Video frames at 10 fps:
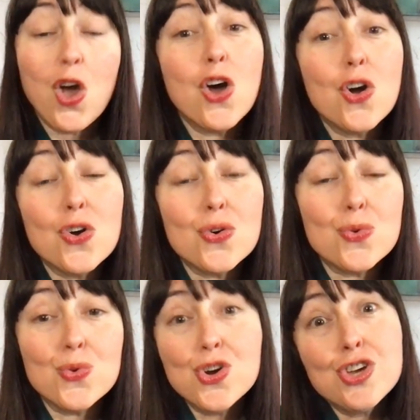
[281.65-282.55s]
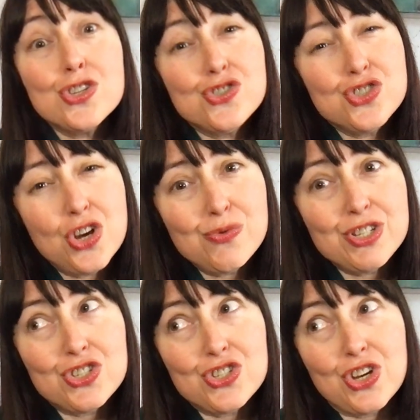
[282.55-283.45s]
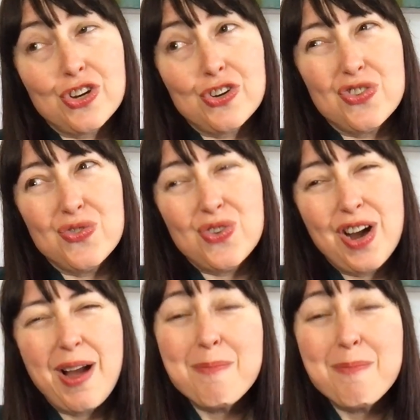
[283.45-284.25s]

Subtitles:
Oh, so and so